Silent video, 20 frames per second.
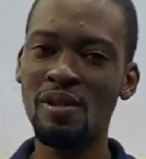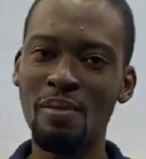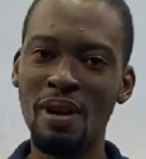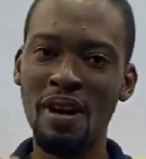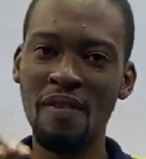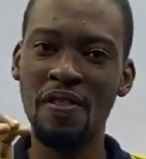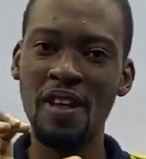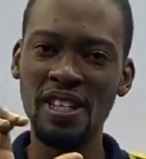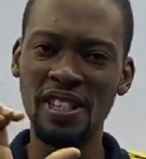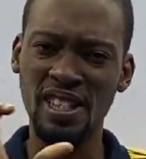
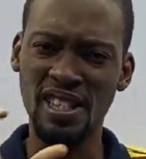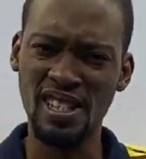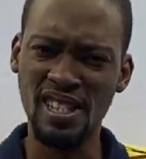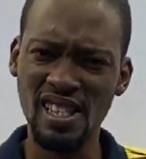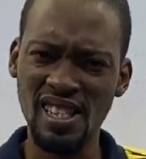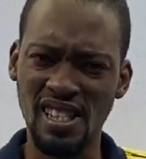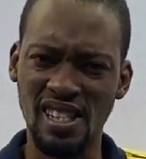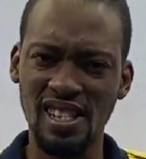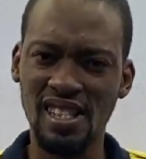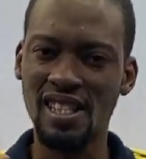number
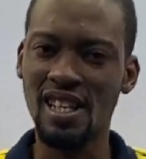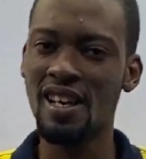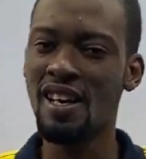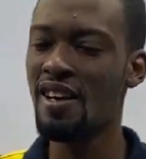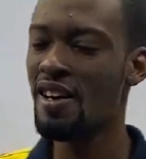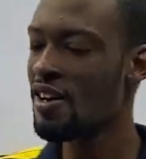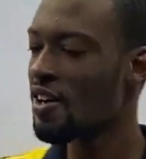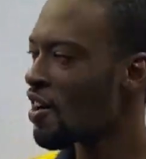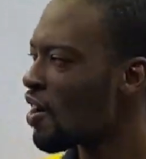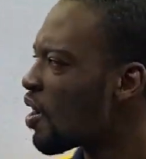36
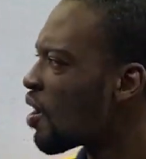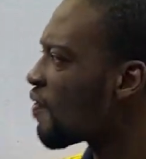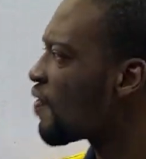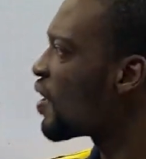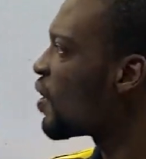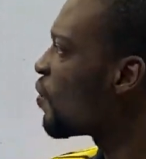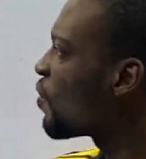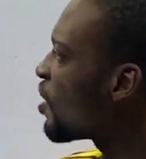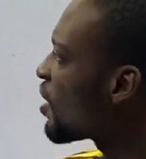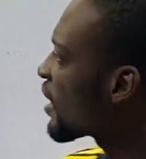of
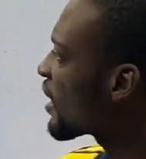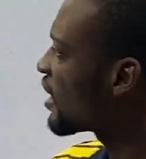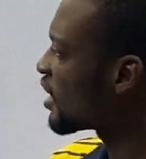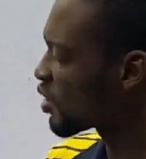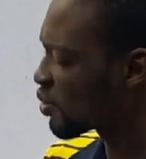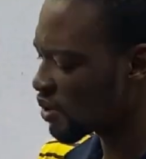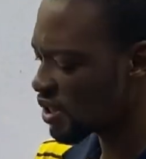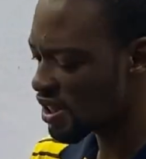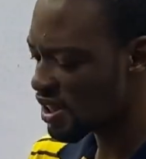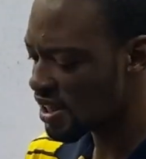the
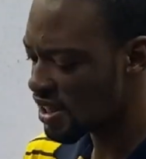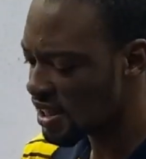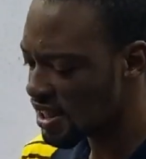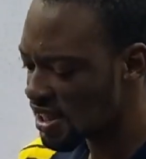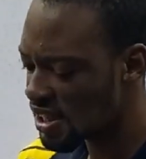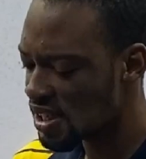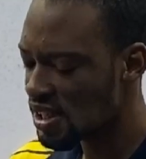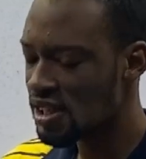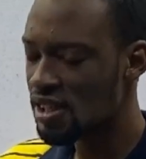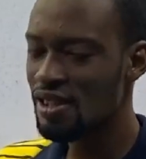120
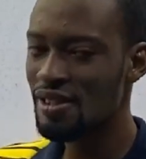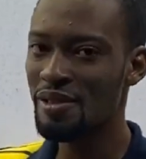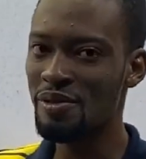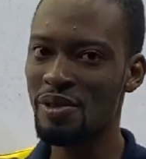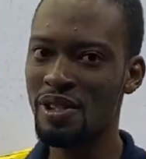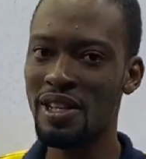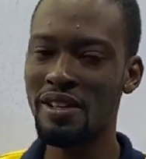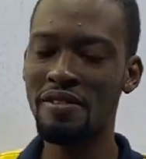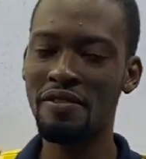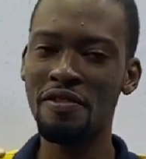Days
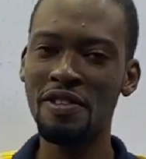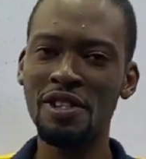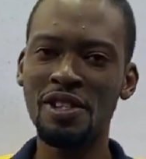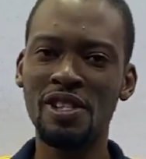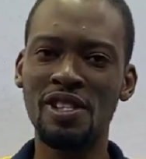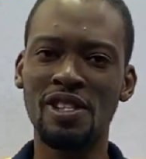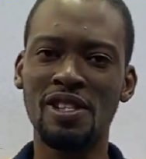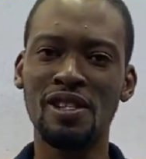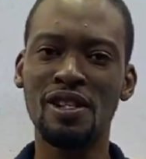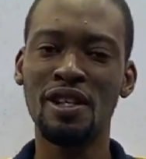to Jamb
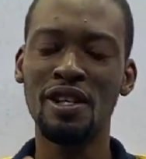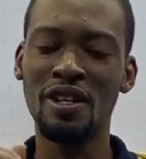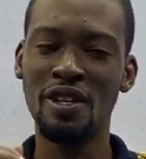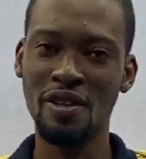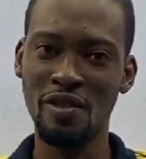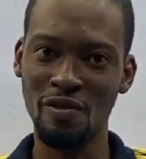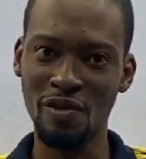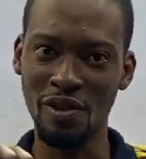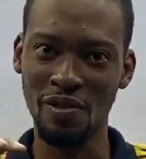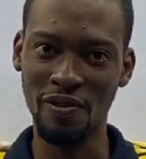Physics
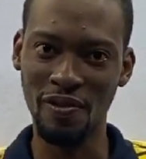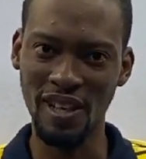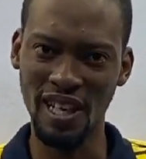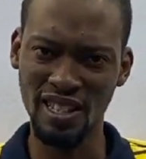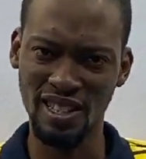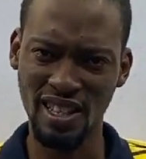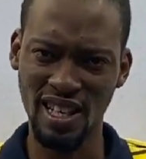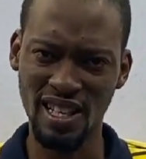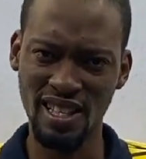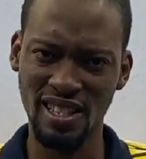with
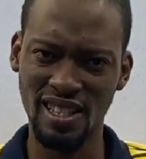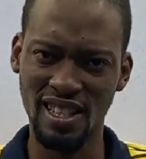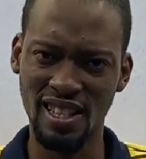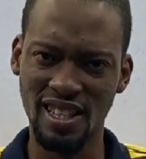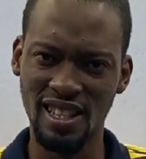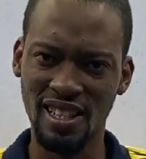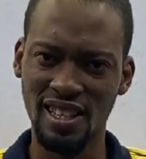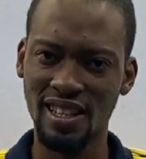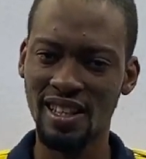Flash Isaac.